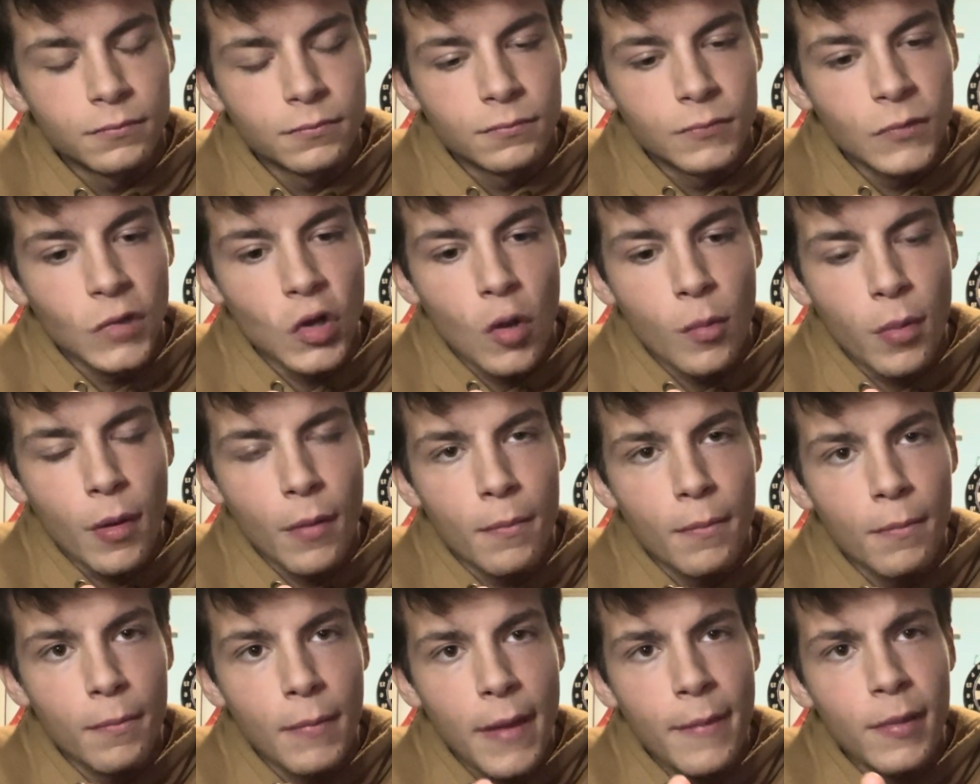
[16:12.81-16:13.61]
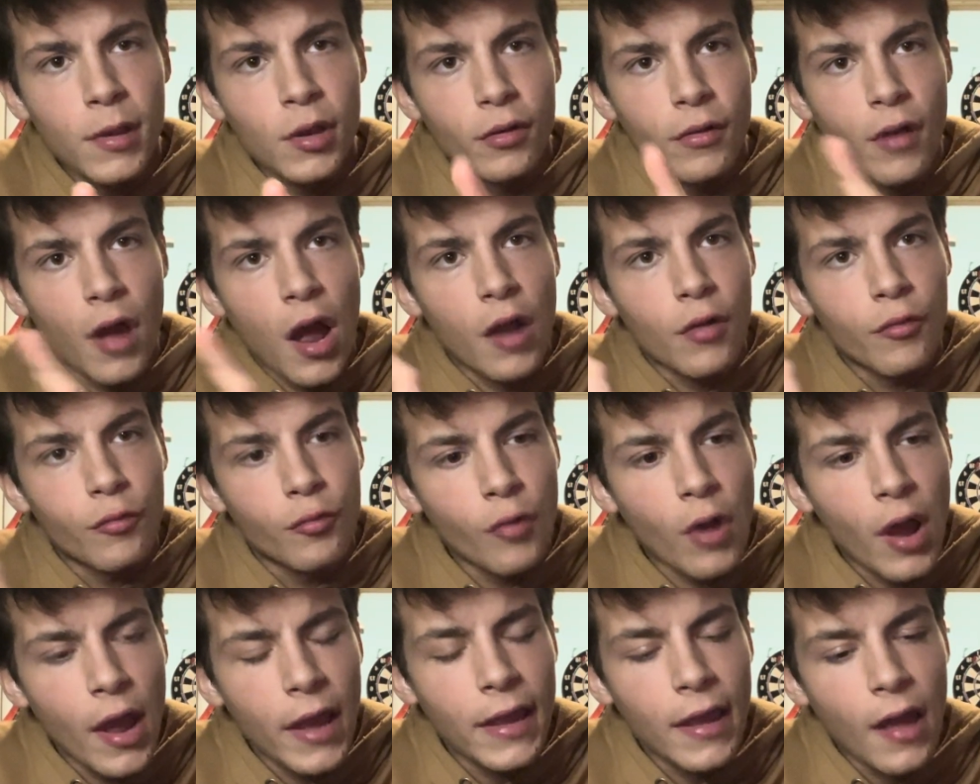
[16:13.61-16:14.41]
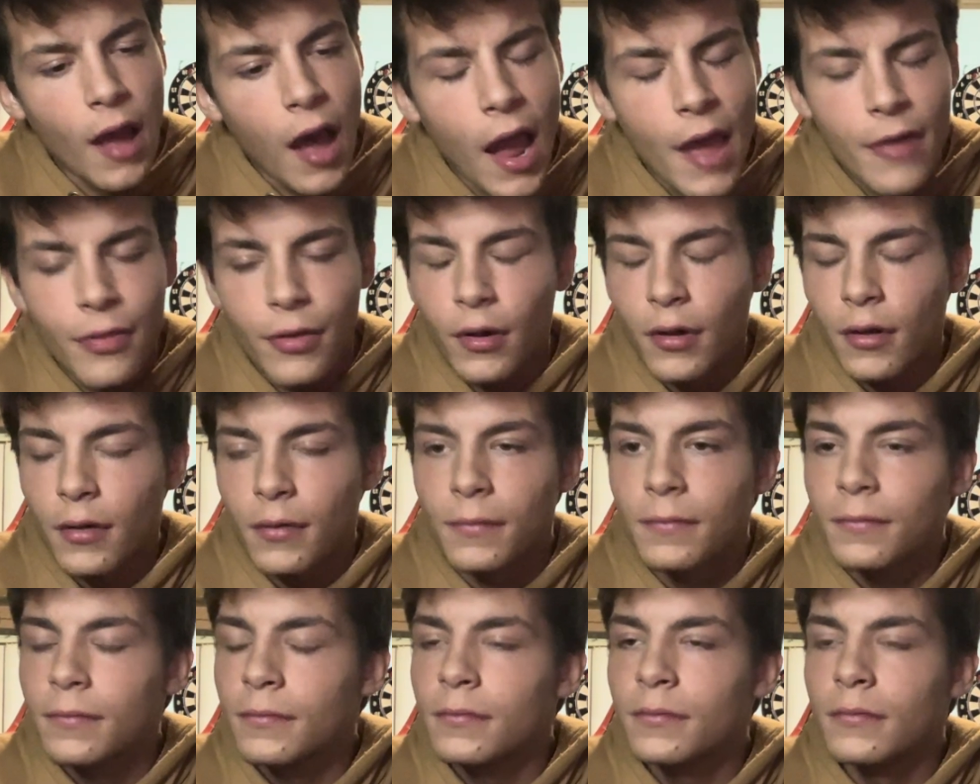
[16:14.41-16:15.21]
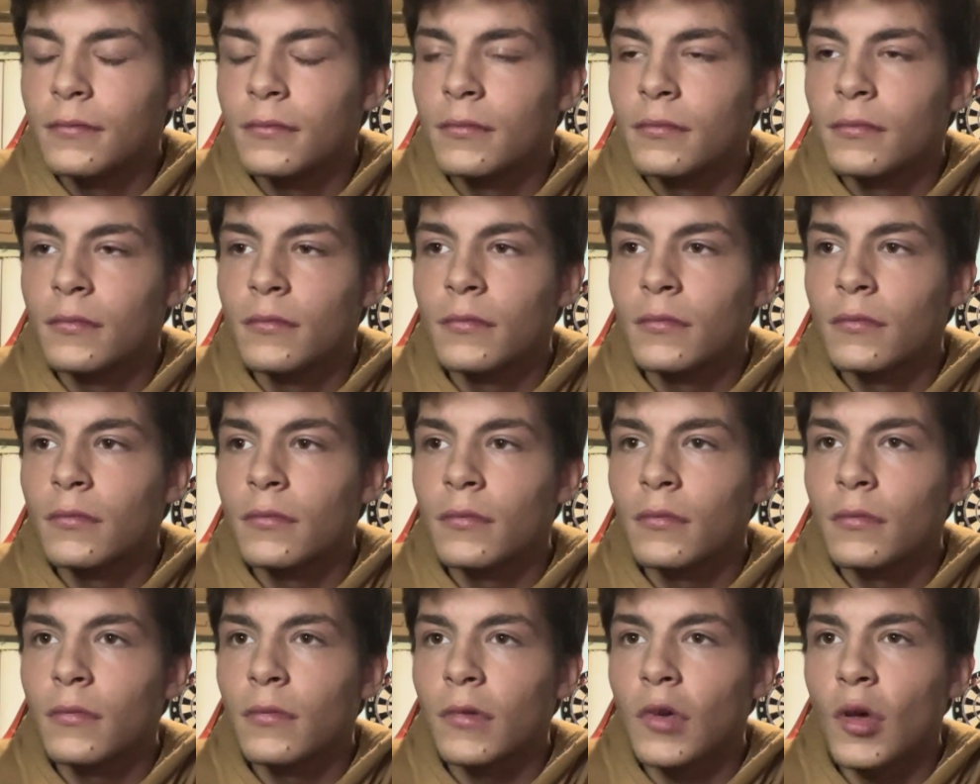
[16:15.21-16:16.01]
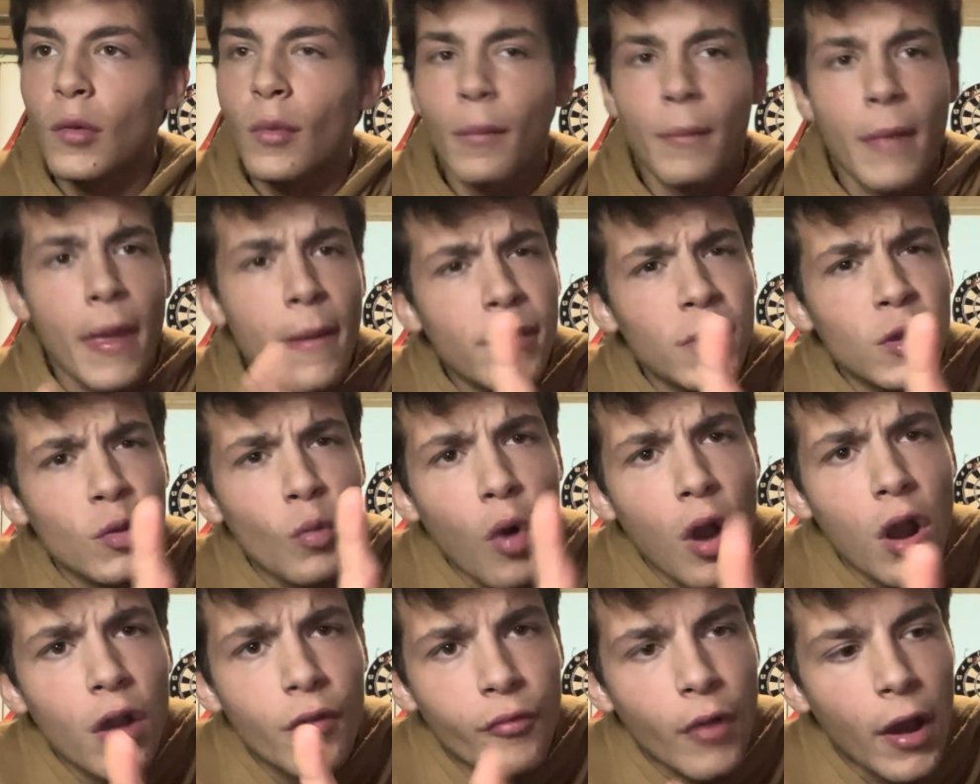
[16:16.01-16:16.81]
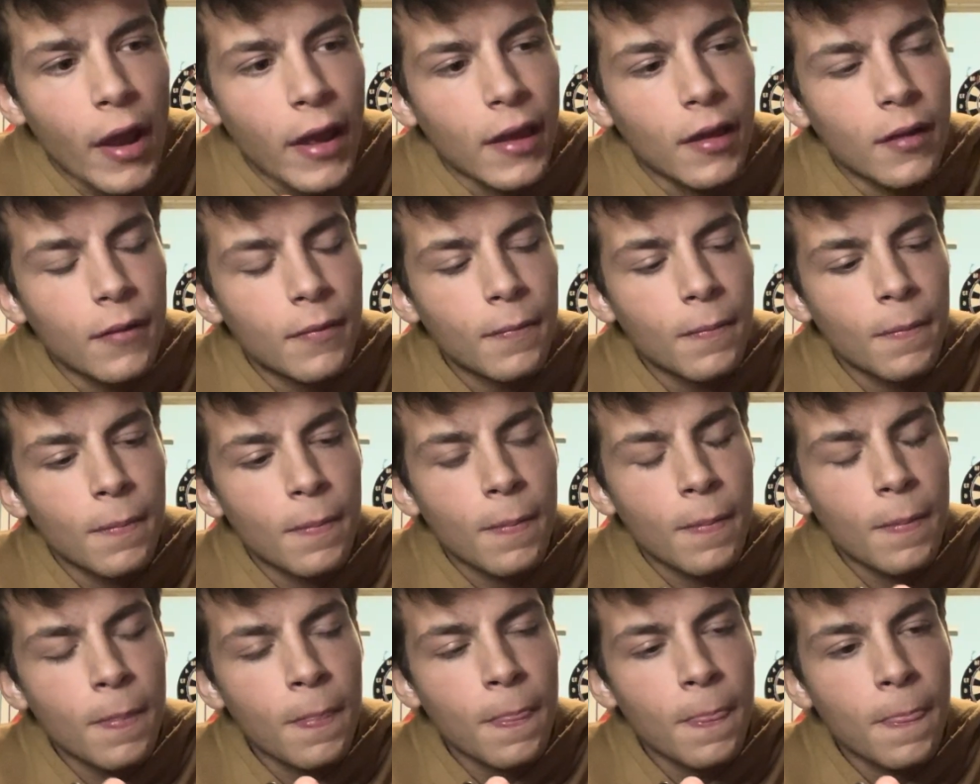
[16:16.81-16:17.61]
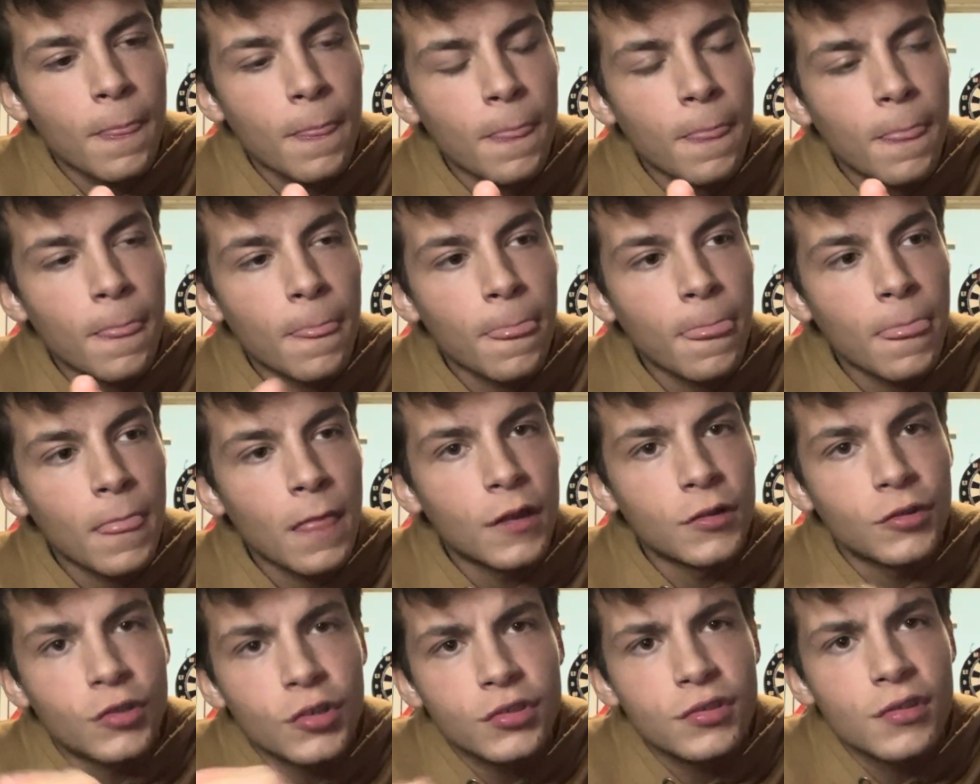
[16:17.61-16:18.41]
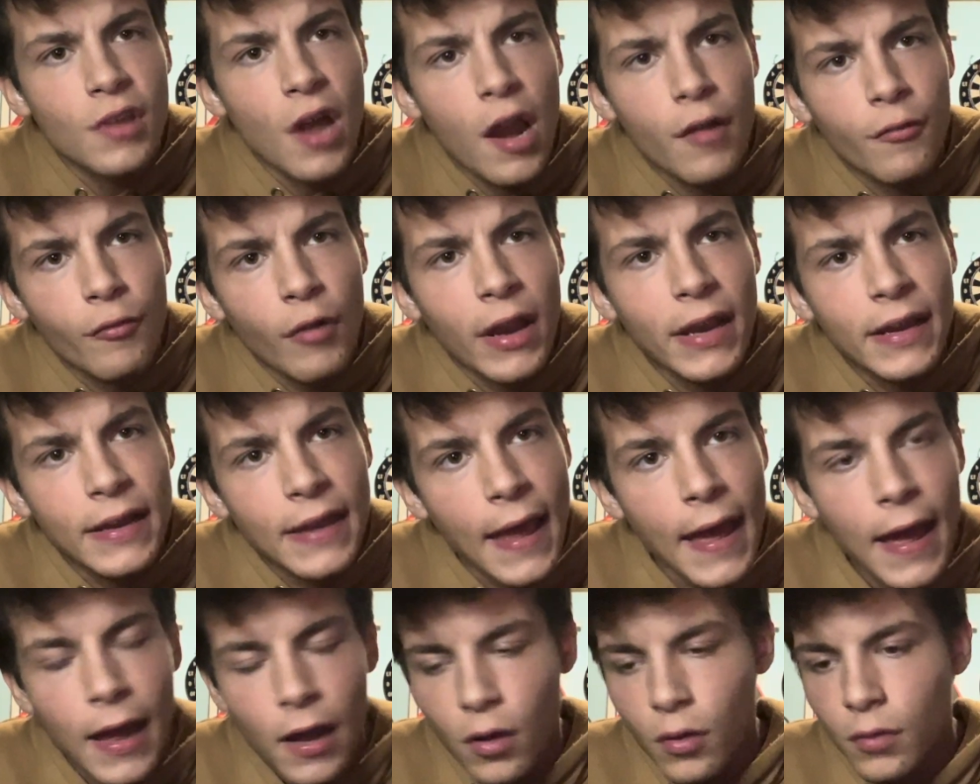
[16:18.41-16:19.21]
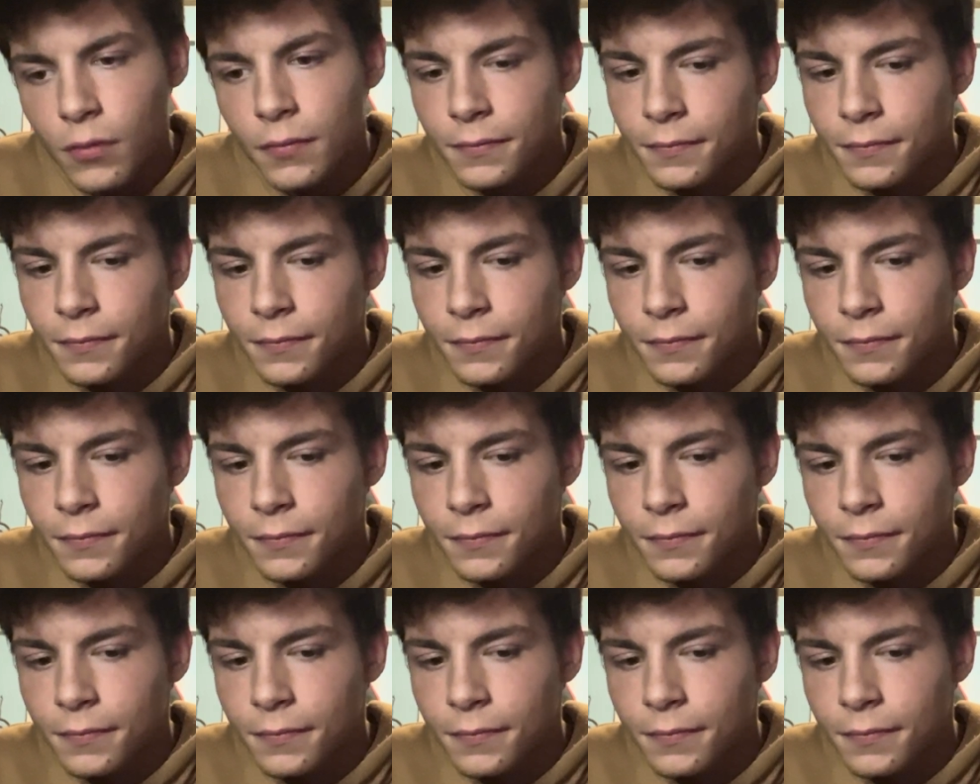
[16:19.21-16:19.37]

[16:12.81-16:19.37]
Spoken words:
But maybe you're not right either. But maybe you are right. Just not right now.